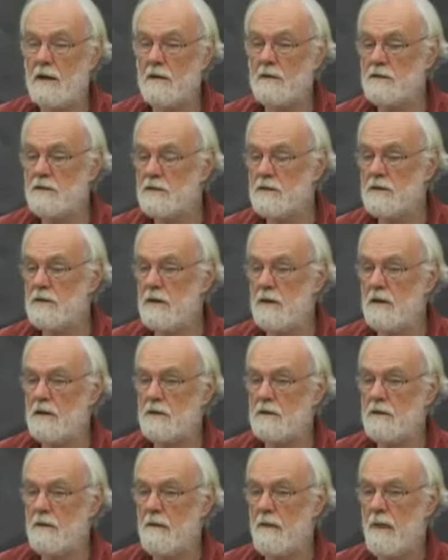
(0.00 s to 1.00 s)
Engels is
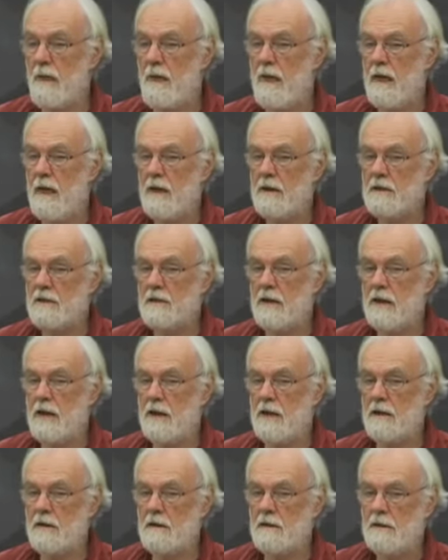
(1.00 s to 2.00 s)
not
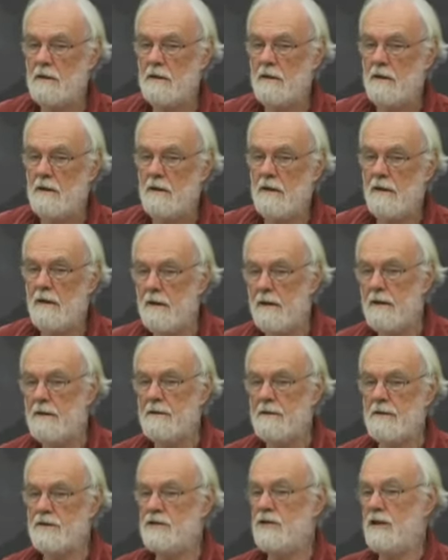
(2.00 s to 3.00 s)
saying
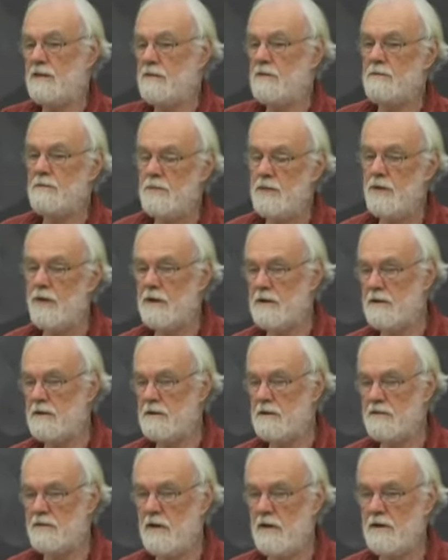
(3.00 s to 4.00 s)
the general point
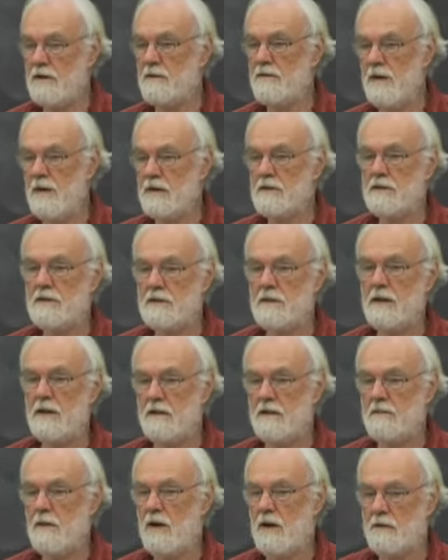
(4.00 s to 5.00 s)
is wrong. In fact, he's
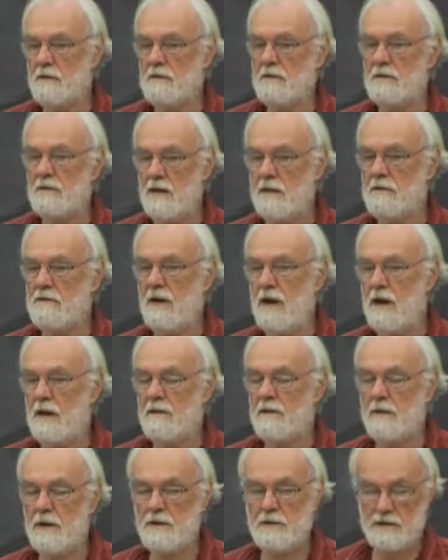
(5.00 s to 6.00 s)
saying Marx is dead
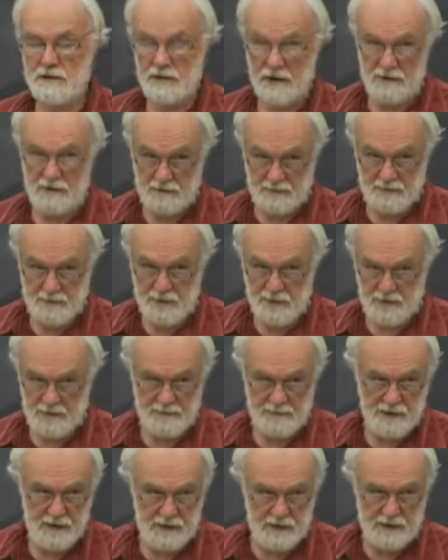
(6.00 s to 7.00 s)
right about the general
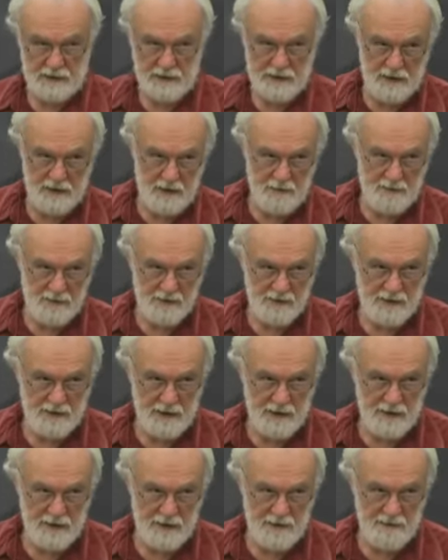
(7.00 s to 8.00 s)
point, but his examples
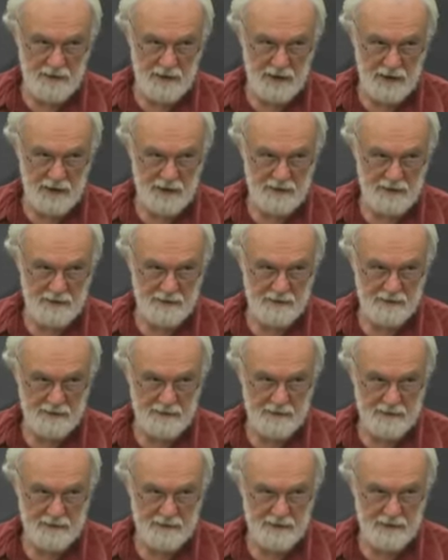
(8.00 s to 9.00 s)
are not very,
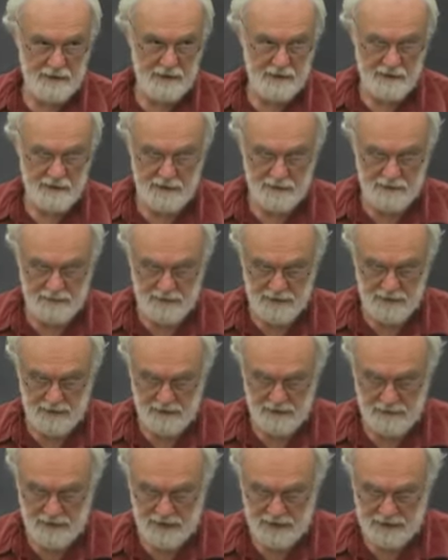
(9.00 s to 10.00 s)
you know, not,
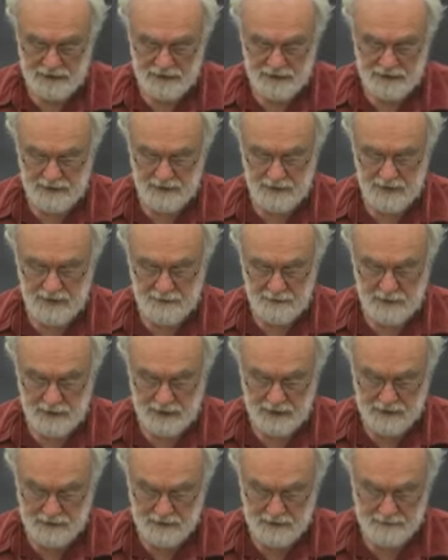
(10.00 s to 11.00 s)
not very significant
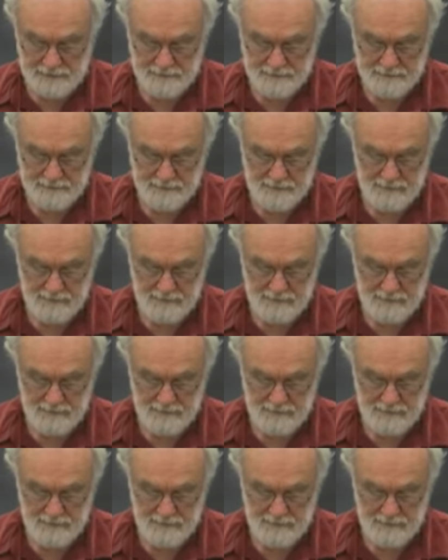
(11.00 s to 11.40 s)
ones.